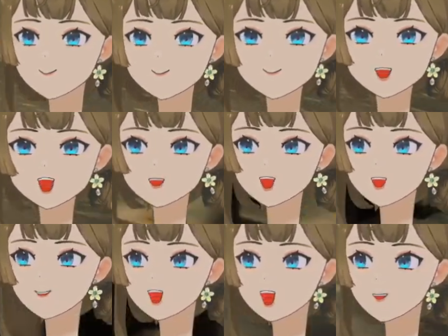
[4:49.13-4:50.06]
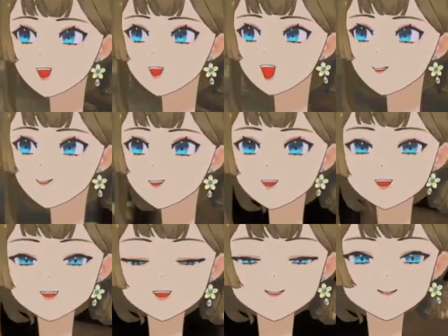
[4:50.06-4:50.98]
I think I can just break this up into
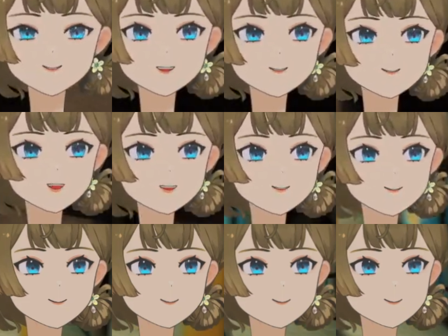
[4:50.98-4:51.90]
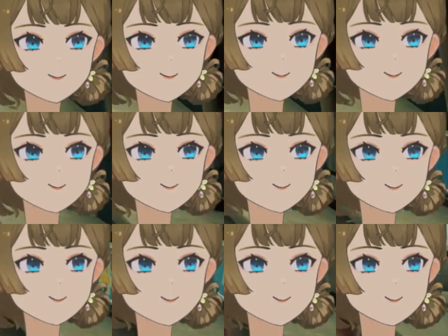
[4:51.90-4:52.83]
missions, like try to do each mission.
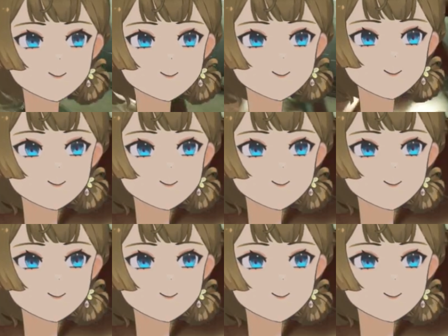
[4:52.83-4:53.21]
Gold.